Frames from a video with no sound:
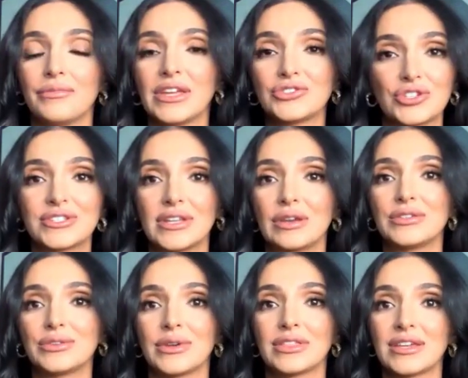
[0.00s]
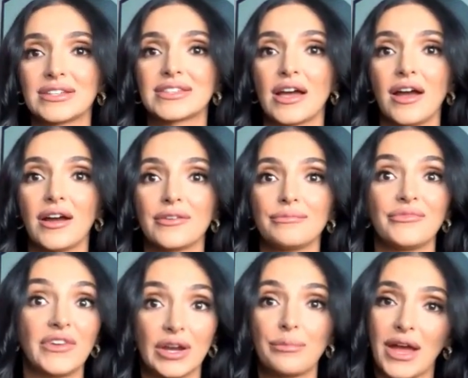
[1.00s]
interested in doing things that I'm
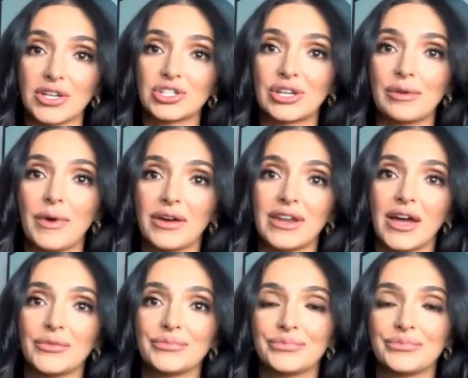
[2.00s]
very passionate about now.